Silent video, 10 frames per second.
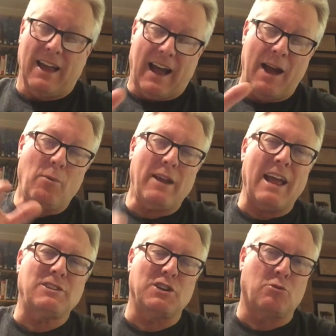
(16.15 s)
I want to
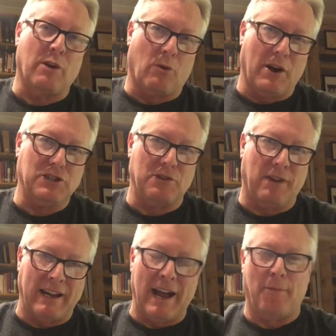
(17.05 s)
ask you a quick question
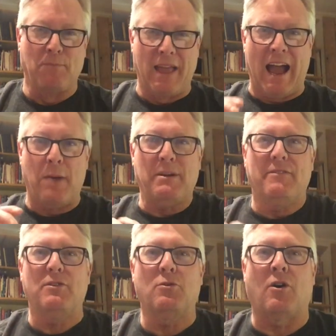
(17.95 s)
right now. How many
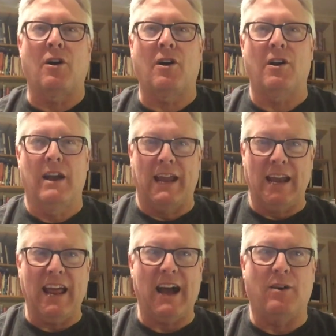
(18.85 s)
of you are in
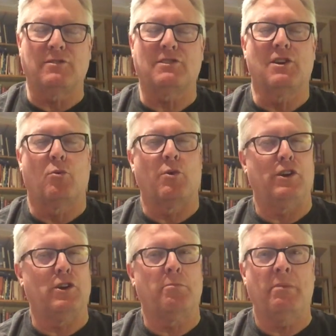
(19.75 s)
a house where
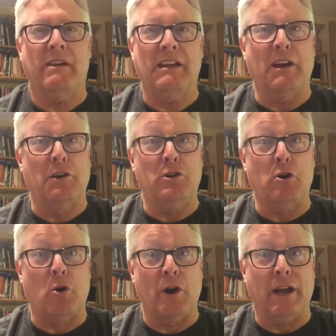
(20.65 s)
you're being
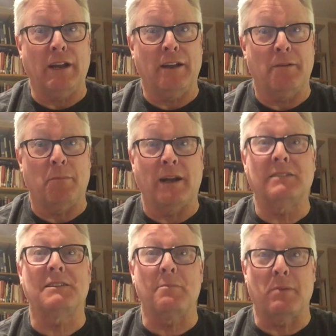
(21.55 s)
annoyed by
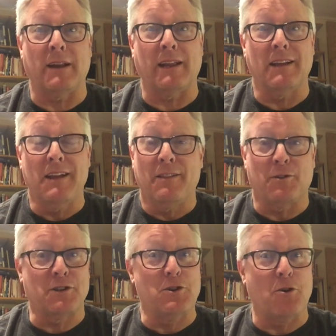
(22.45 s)
somebody?
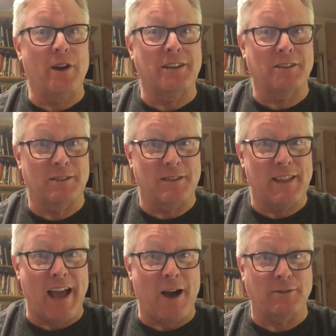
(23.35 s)
There's annoyances in
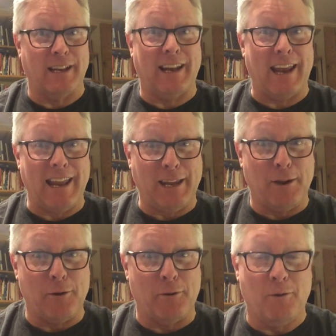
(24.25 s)
the house, and it ain't
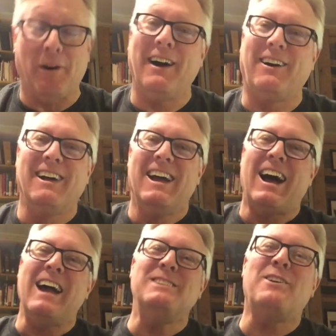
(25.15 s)
you. Well,
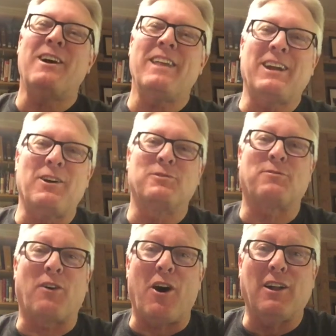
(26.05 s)
I know how that goes
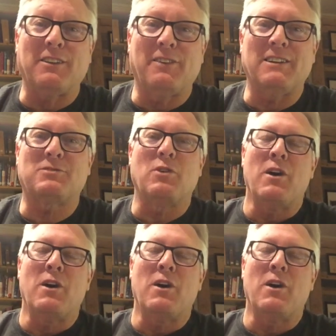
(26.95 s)
for all of us.